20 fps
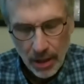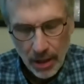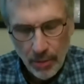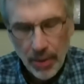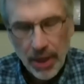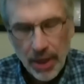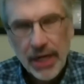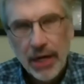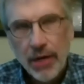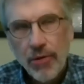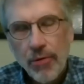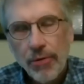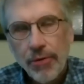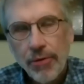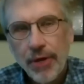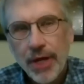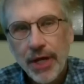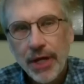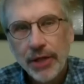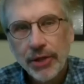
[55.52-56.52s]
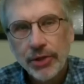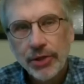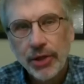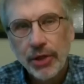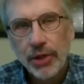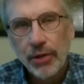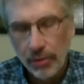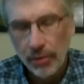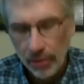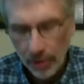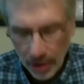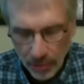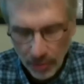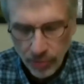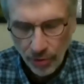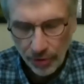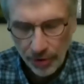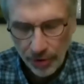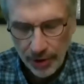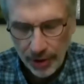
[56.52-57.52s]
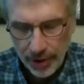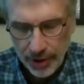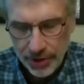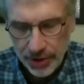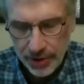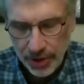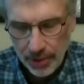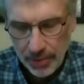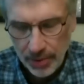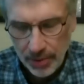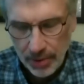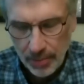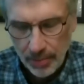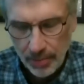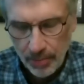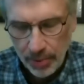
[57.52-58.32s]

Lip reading: Among other things, liberal religion